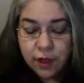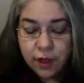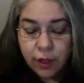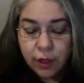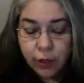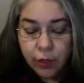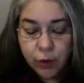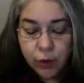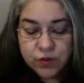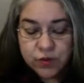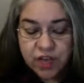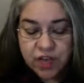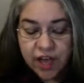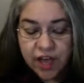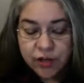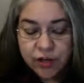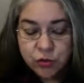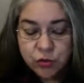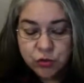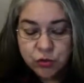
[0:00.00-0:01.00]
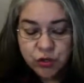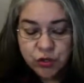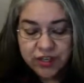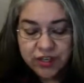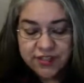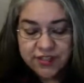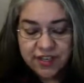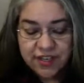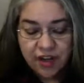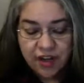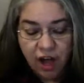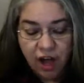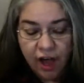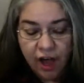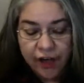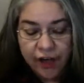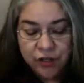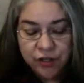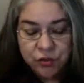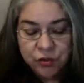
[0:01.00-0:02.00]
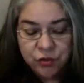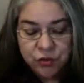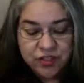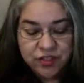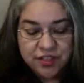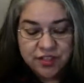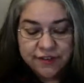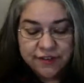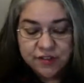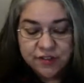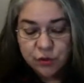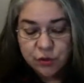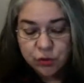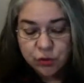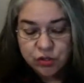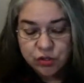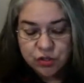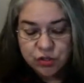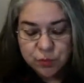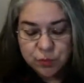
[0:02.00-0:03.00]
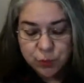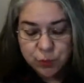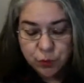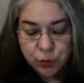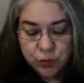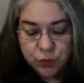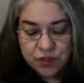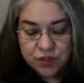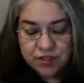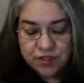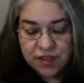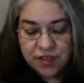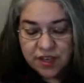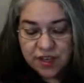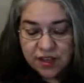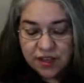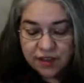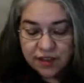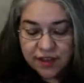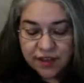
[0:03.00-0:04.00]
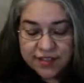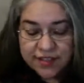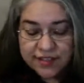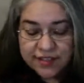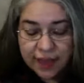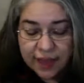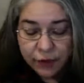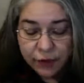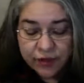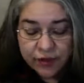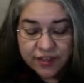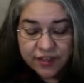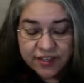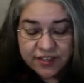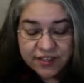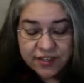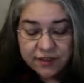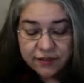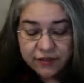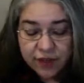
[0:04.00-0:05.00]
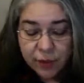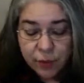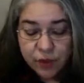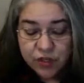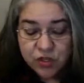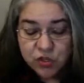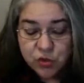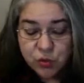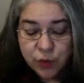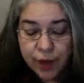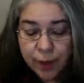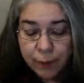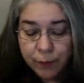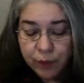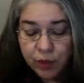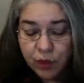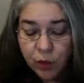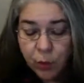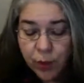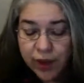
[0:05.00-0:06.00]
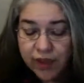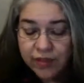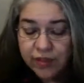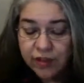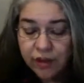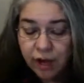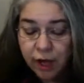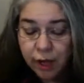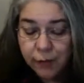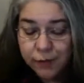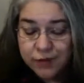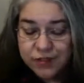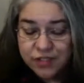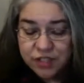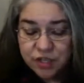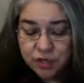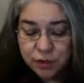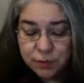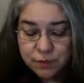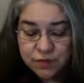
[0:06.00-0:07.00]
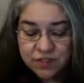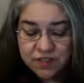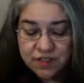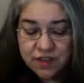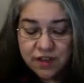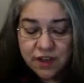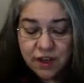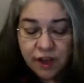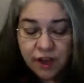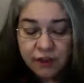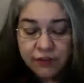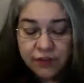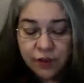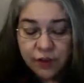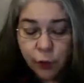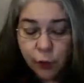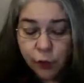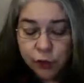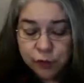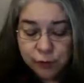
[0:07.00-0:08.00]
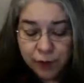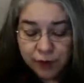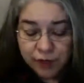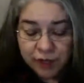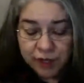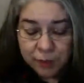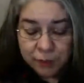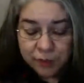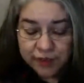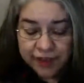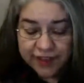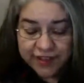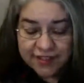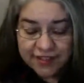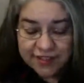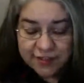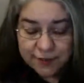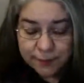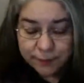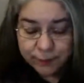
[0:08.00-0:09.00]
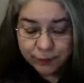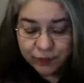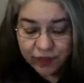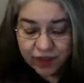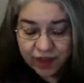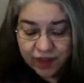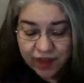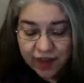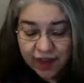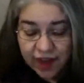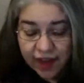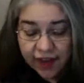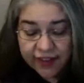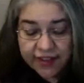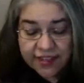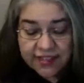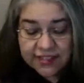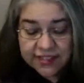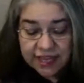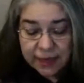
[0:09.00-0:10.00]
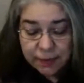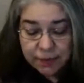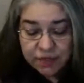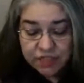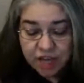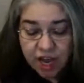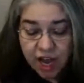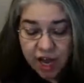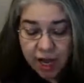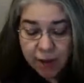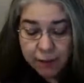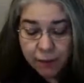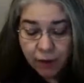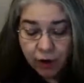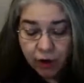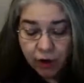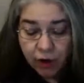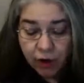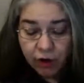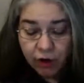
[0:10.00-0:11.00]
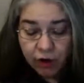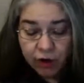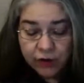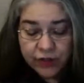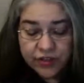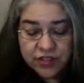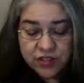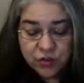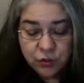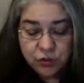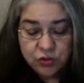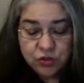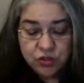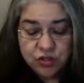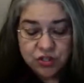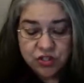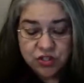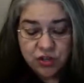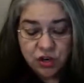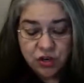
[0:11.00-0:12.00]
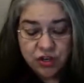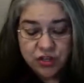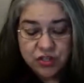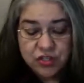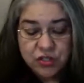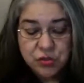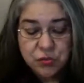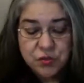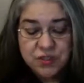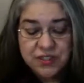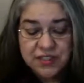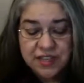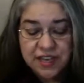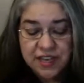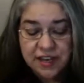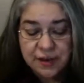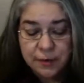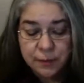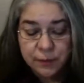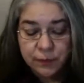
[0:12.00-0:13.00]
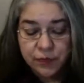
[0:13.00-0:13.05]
Those hundreds and hundreds of soldiers' boots, they sounded as if they would trample away the cobblestones of the old marketplace. At the same time, all the soldiers started to sing.